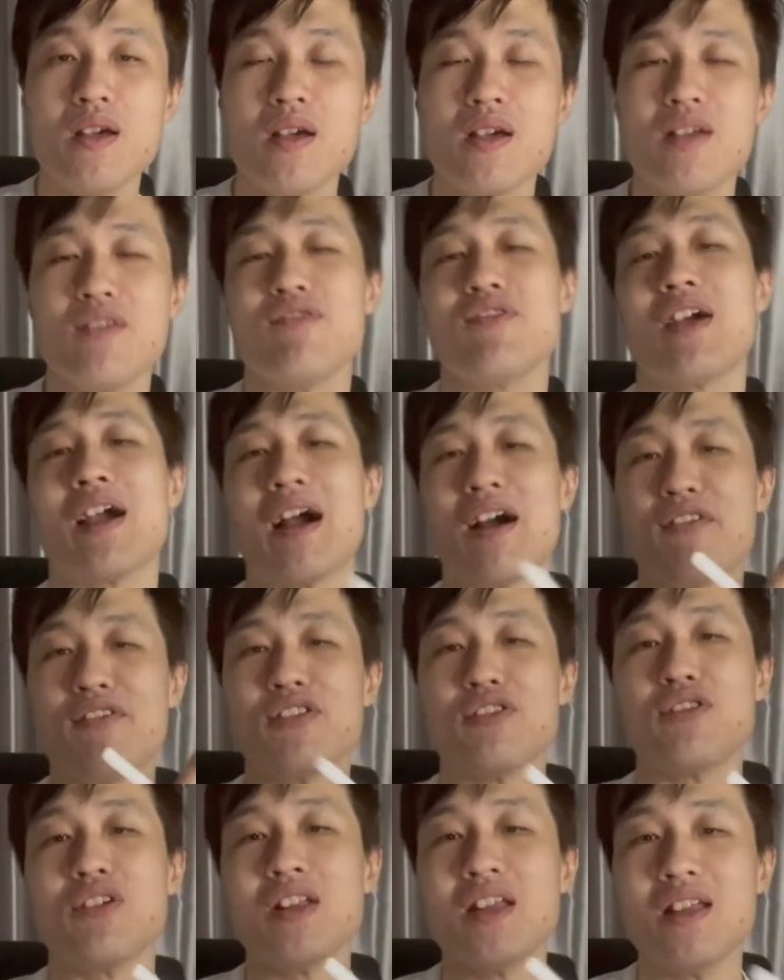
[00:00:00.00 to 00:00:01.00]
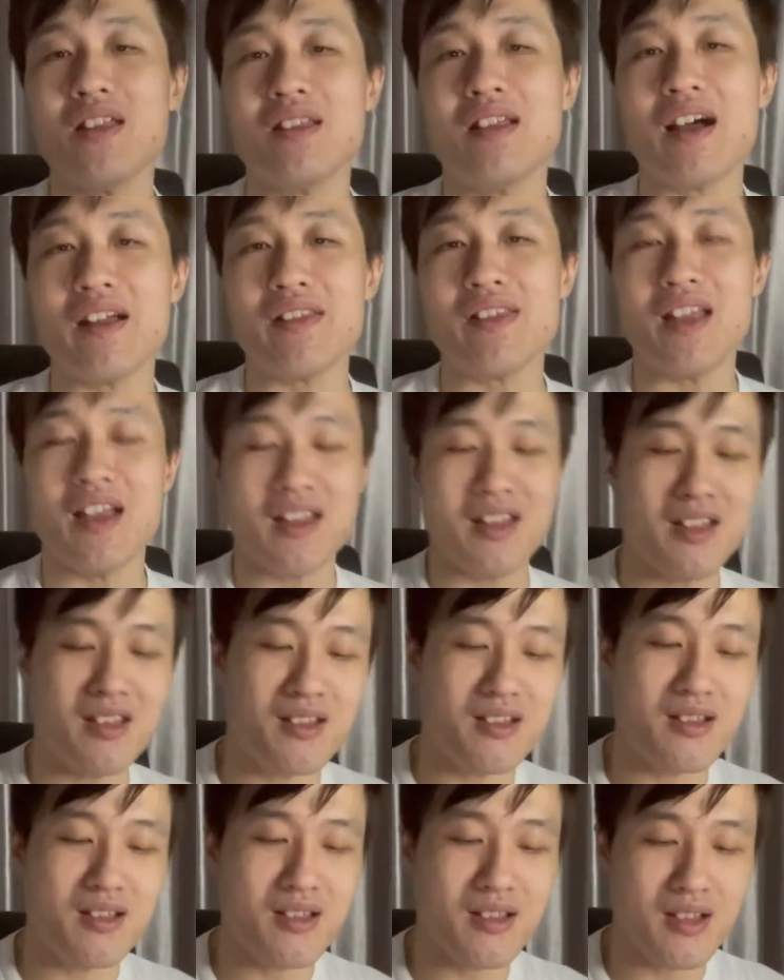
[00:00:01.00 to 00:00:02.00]
In fact, I've already done that
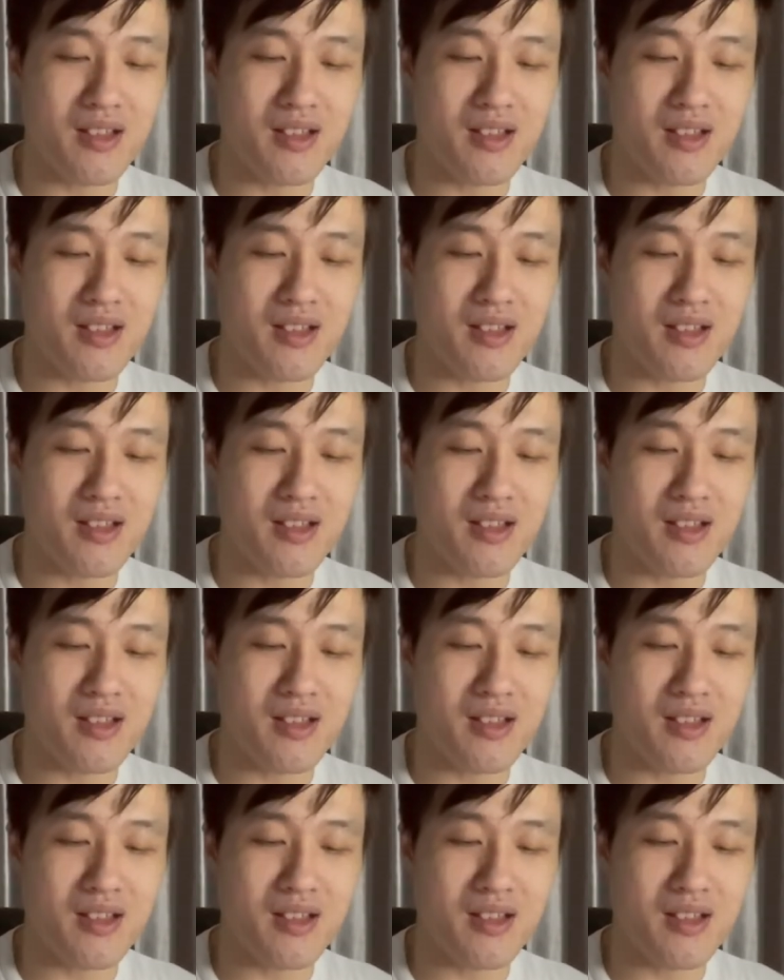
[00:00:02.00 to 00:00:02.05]
in the